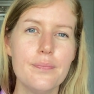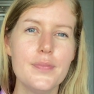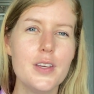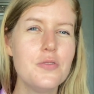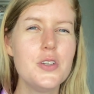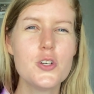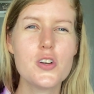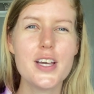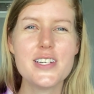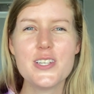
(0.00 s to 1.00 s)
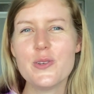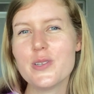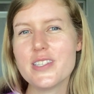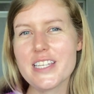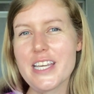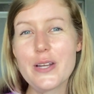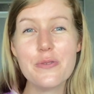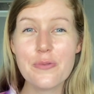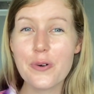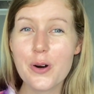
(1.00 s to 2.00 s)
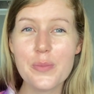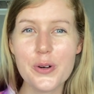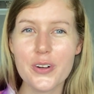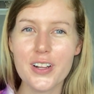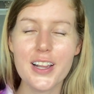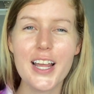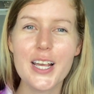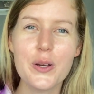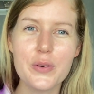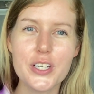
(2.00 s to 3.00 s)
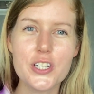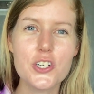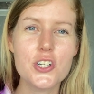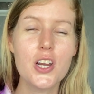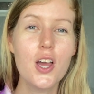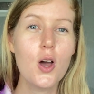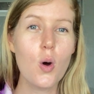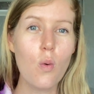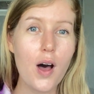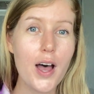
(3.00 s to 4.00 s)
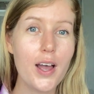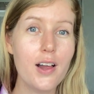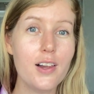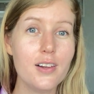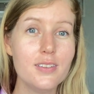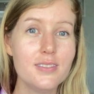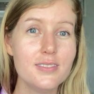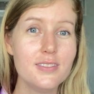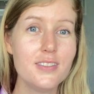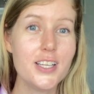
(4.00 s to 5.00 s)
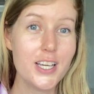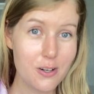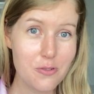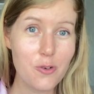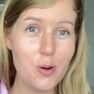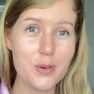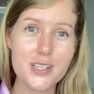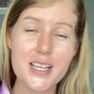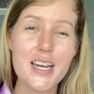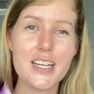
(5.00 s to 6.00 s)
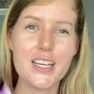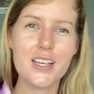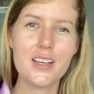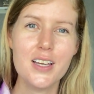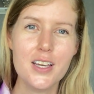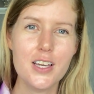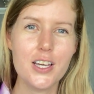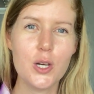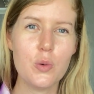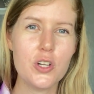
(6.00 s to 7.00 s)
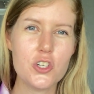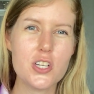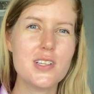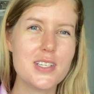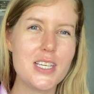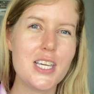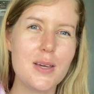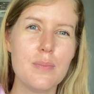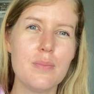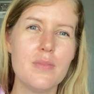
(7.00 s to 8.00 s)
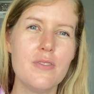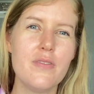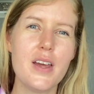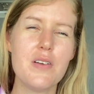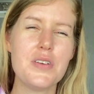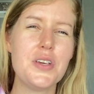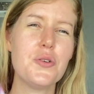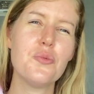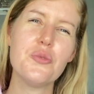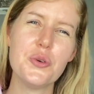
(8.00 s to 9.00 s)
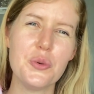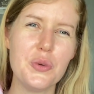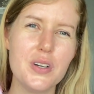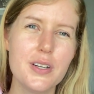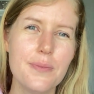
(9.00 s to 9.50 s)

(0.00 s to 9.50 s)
If you try to use the informal language while in a formal setting, it will just seem very rude.